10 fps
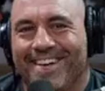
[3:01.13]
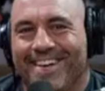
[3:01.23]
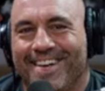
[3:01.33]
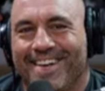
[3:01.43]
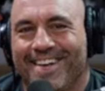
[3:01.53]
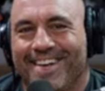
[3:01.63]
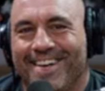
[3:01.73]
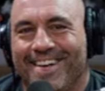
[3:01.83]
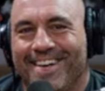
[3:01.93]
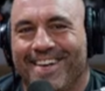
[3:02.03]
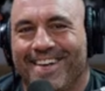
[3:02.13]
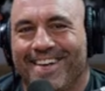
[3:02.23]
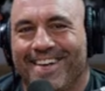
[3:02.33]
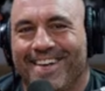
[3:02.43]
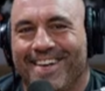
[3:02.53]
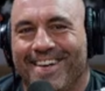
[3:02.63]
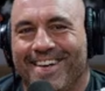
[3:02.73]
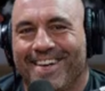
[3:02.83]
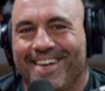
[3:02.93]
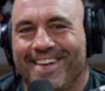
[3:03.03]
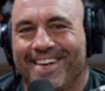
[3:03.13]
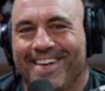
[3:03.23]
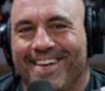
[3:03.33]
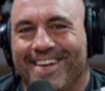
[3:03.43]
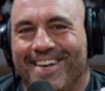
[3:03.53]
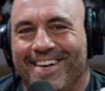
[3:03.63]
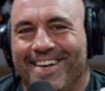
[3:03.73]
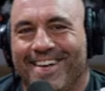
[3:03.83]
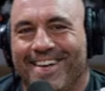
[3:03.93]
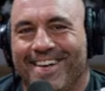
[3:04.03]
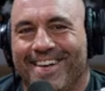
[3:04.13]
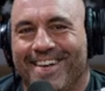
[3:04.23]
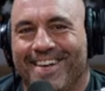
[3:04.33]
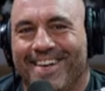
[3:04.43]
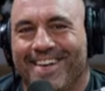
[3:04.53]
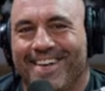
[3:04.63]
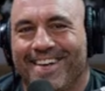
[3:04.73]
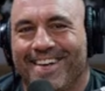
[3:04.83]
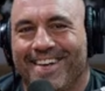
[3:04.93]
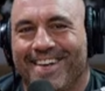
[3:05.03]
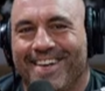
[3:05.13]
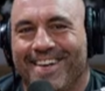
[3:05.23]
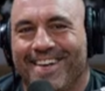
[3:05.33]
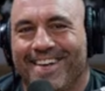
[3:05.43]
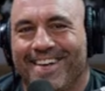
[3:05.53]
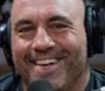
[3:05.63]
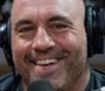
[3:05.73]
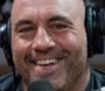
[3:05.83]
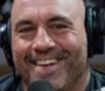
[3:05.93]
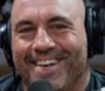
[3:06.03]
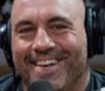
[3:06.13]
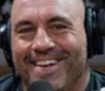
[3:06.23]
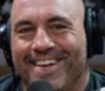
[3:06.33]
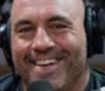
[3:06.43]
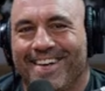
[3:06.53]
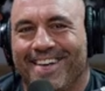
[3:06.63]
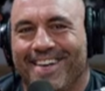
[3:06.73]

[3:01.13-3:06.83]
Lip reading: No words are spoken by the person on screen.